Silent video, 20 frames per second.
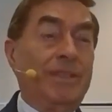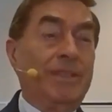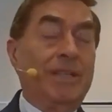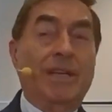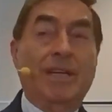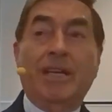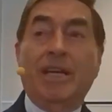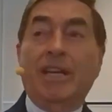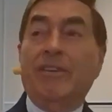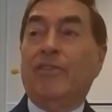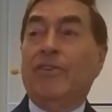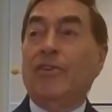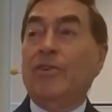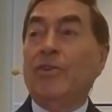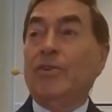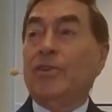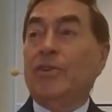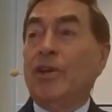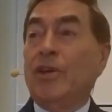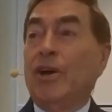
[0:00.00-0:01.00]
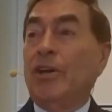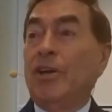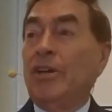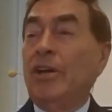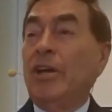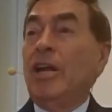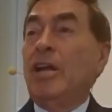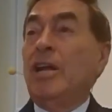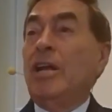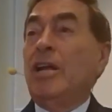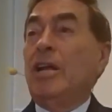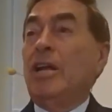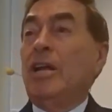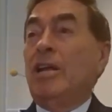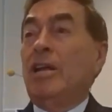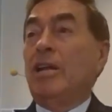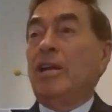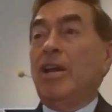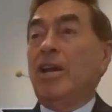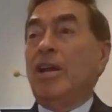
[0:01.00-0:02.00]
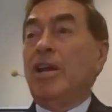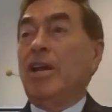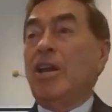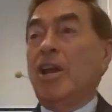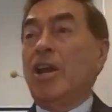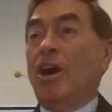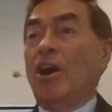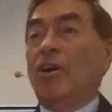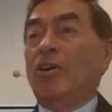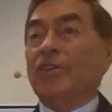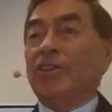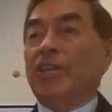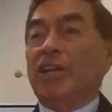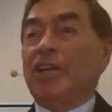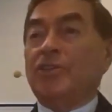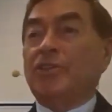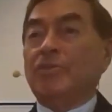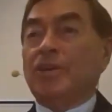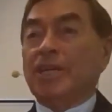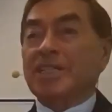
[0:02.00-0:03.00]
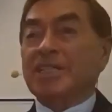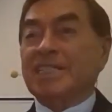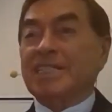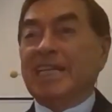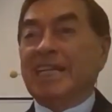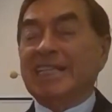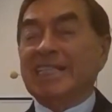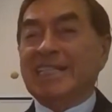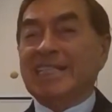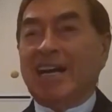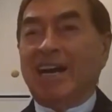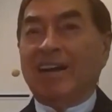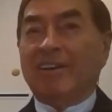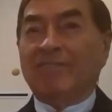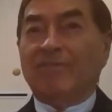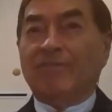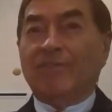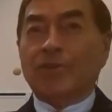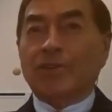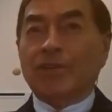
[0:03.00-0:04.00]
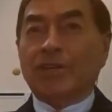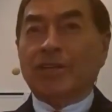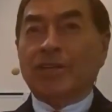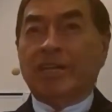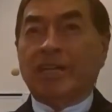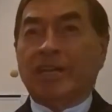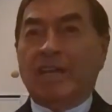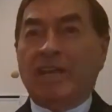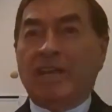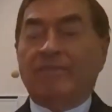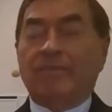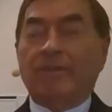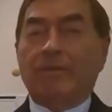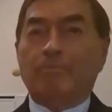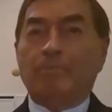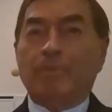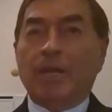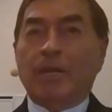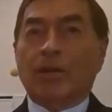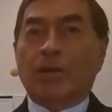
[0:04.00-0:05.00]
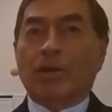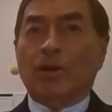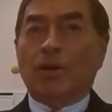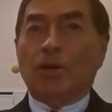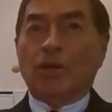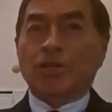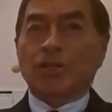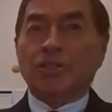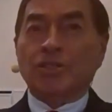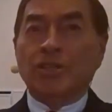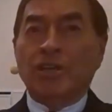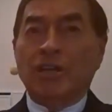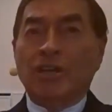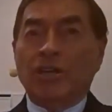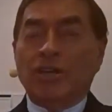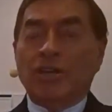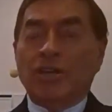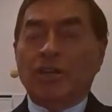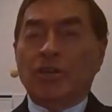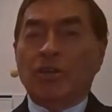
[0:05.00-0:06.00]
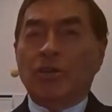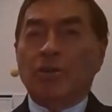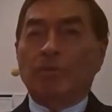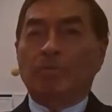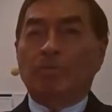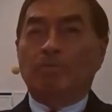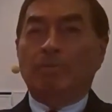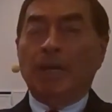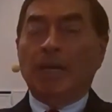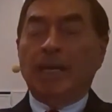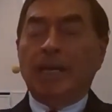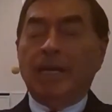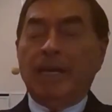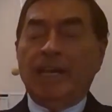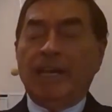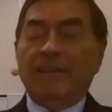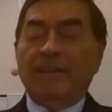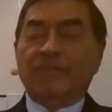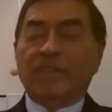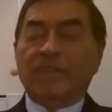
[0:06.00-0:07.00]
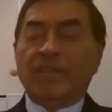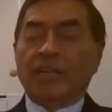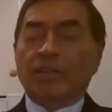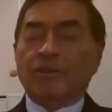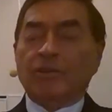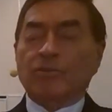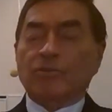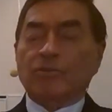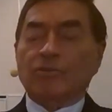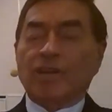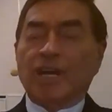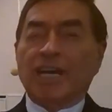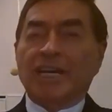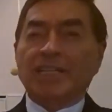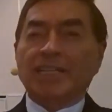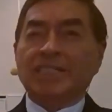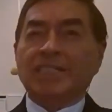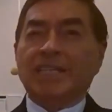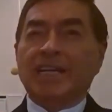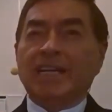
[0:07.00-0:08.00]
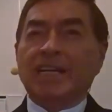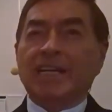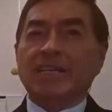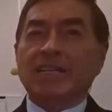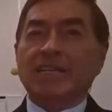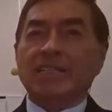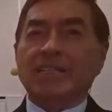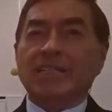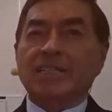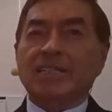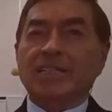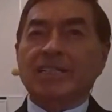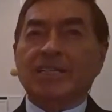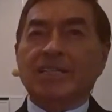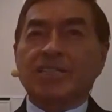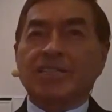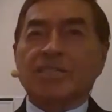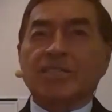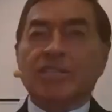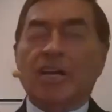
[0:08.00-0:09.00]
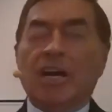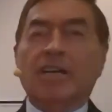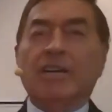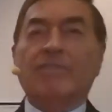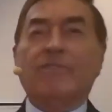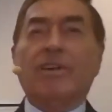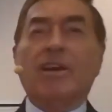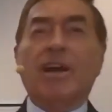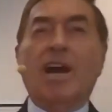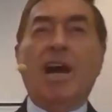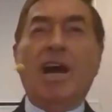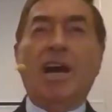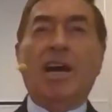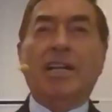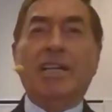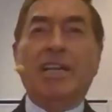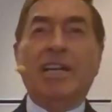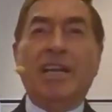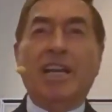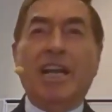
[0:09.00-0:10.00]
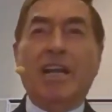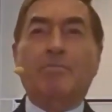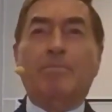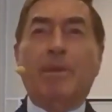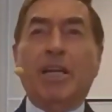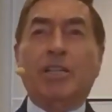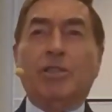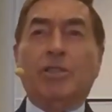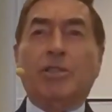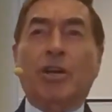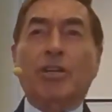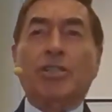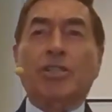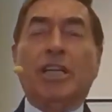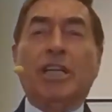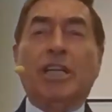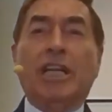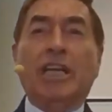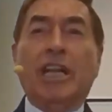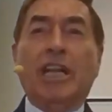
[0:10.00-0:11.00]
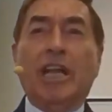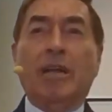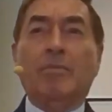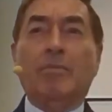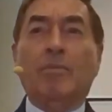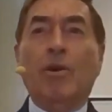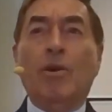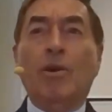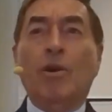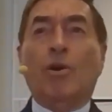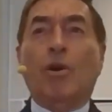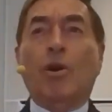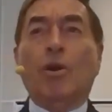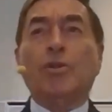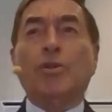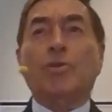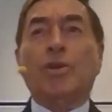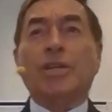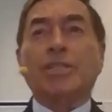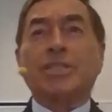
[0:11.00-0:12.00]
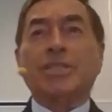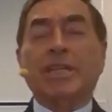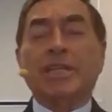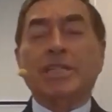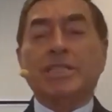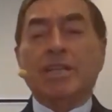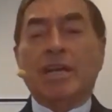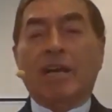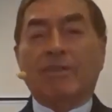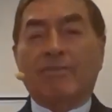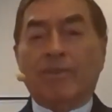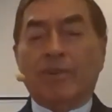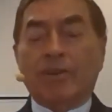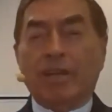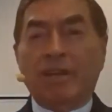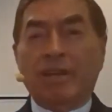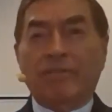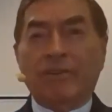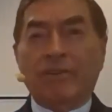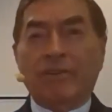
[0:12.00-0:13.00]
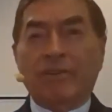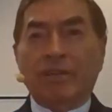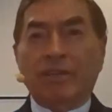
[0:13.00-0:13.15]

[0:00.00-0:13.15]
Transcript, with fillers: if you don't know that your sins are forgiven because you believe that Christ is the Son of God, and by trusting in Him, all your sins are forgiven.